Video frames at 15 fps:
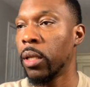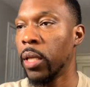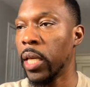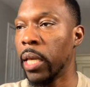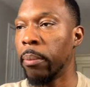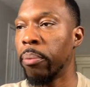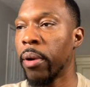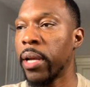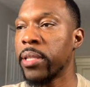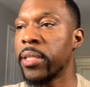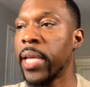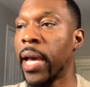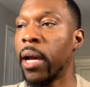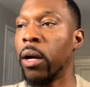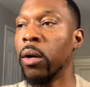It breaks
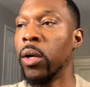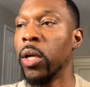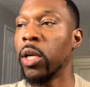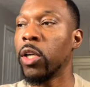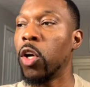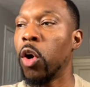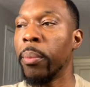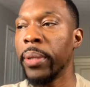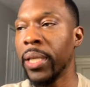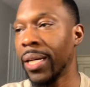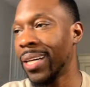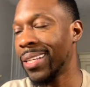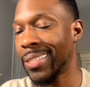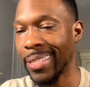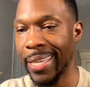down. Go
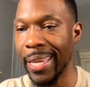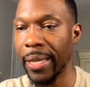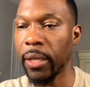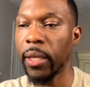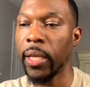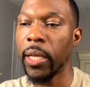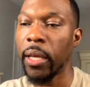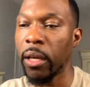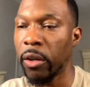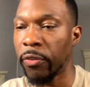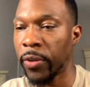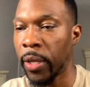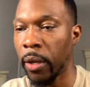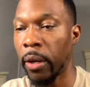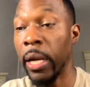beyond tech and
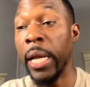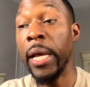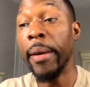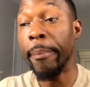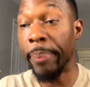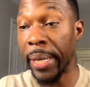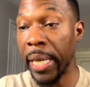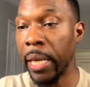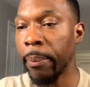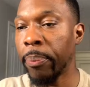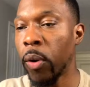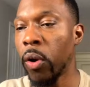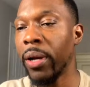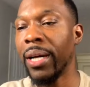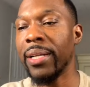healthcare.
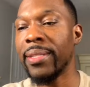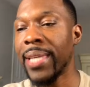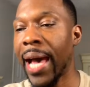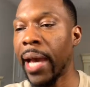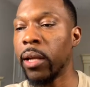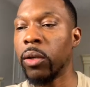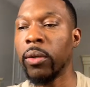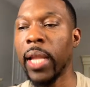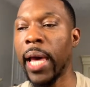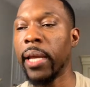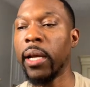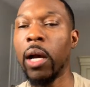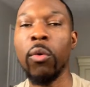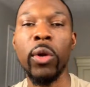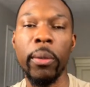Pinpoint a title like,
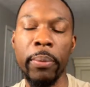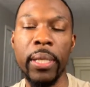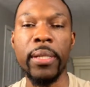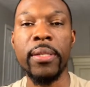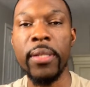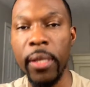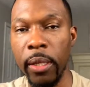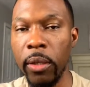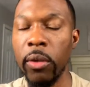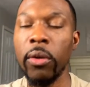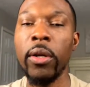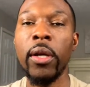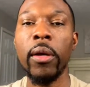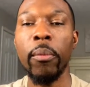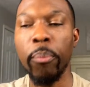I want to be a senior
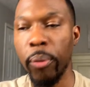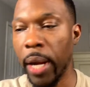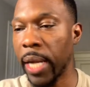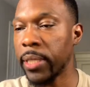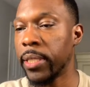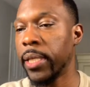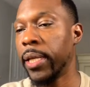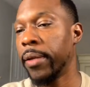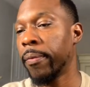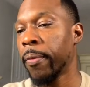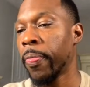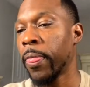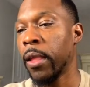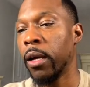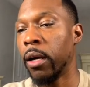product
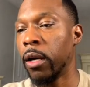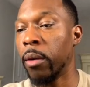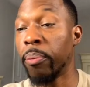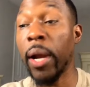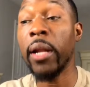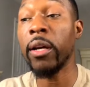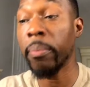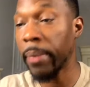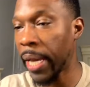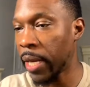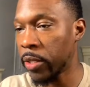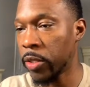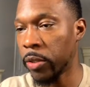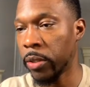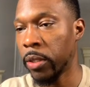
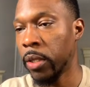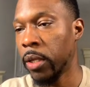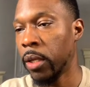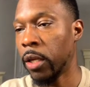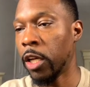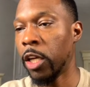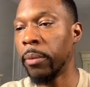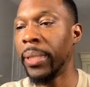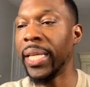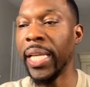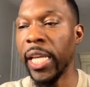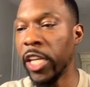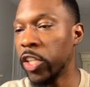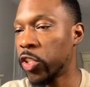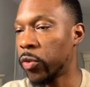manager. The
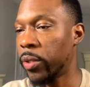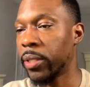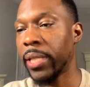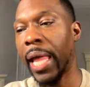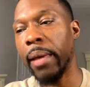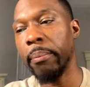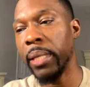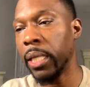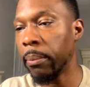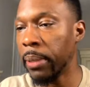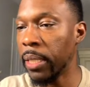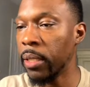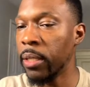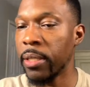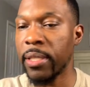industry is like
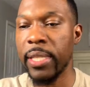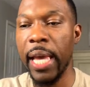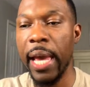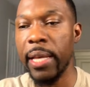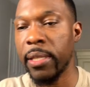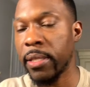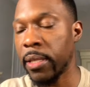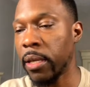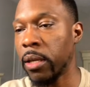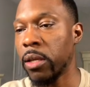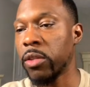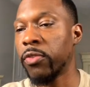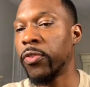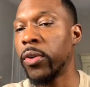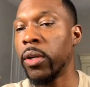B2B SaaS
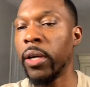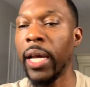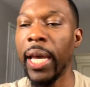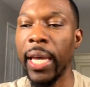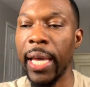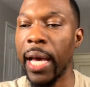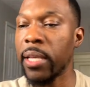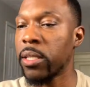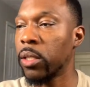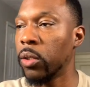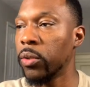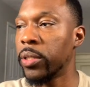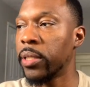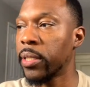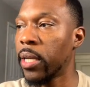sales for AI
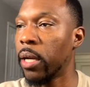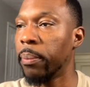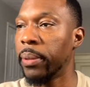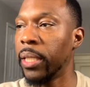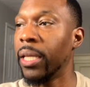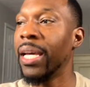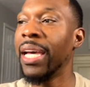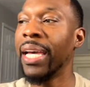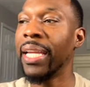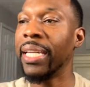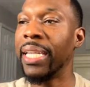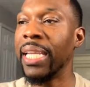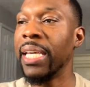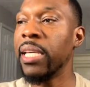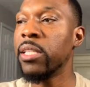solution company.
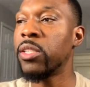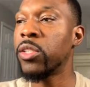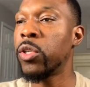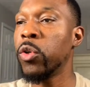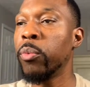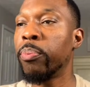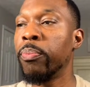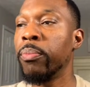These two,